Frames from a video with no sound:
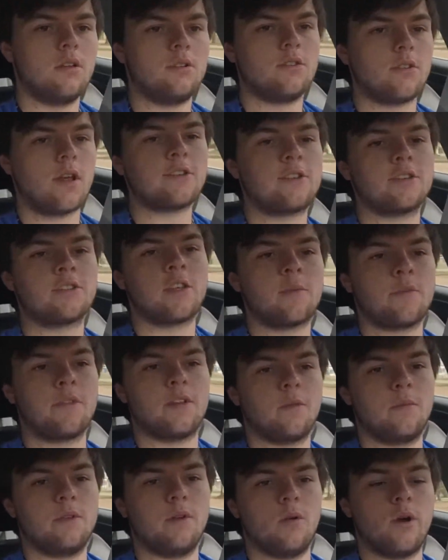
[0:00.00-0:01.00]
So that's just something
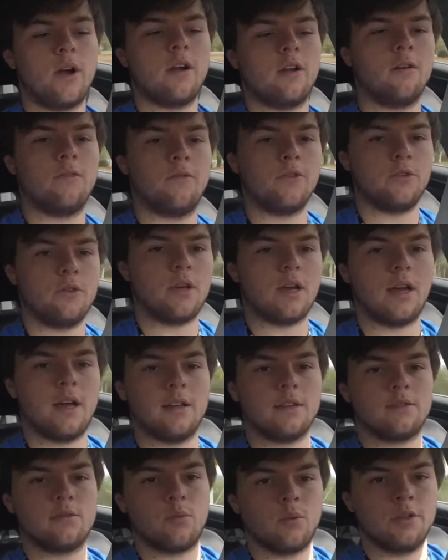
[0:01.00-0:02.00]
to be aware of for you
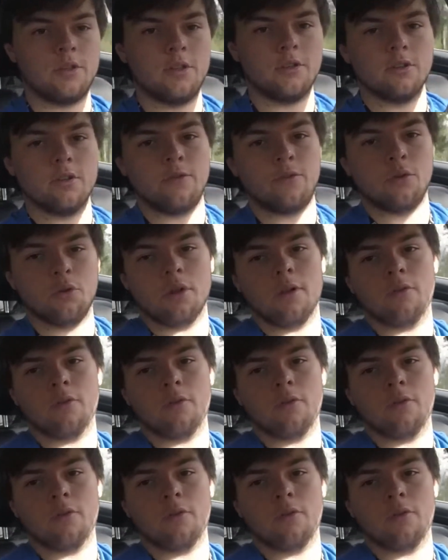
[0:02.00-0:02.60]
guys when if you're